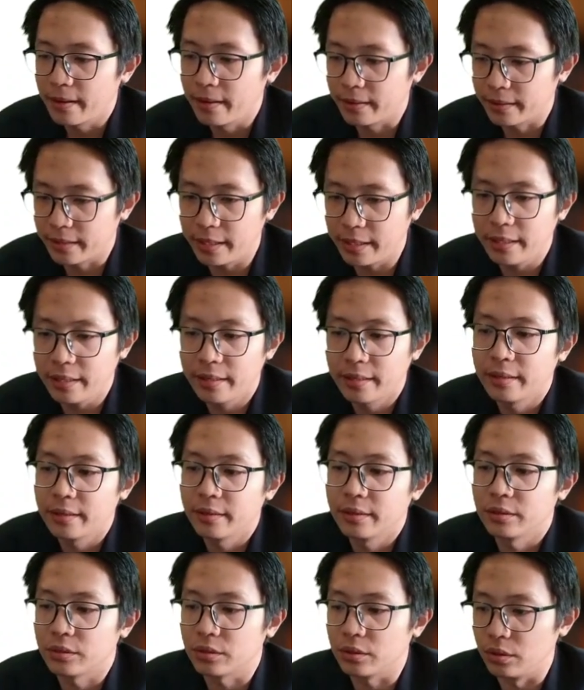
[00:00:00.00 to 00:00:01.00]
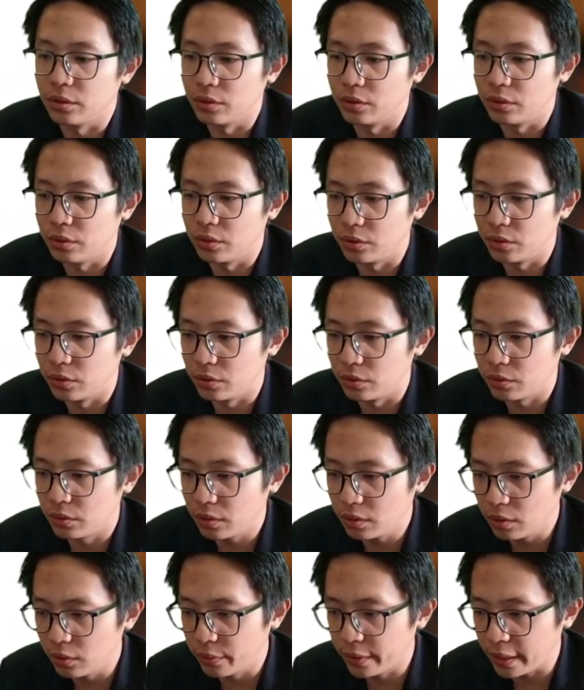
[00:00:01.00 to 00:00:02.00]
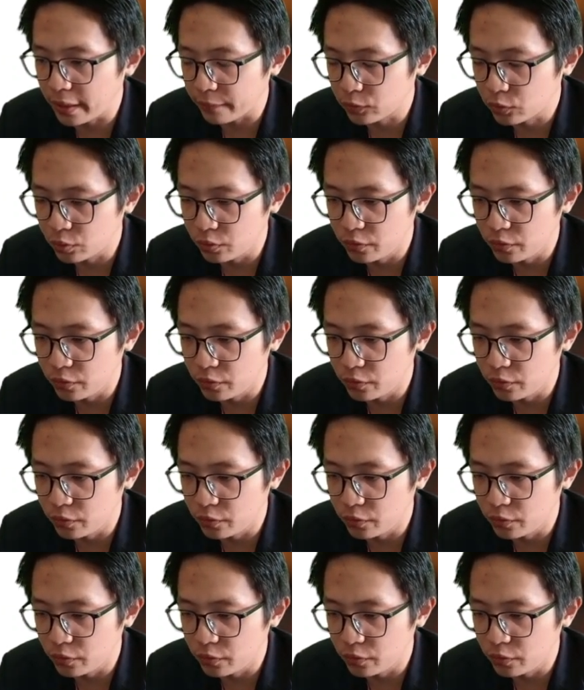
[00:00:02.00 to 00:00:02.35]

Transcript: Okay. So, we have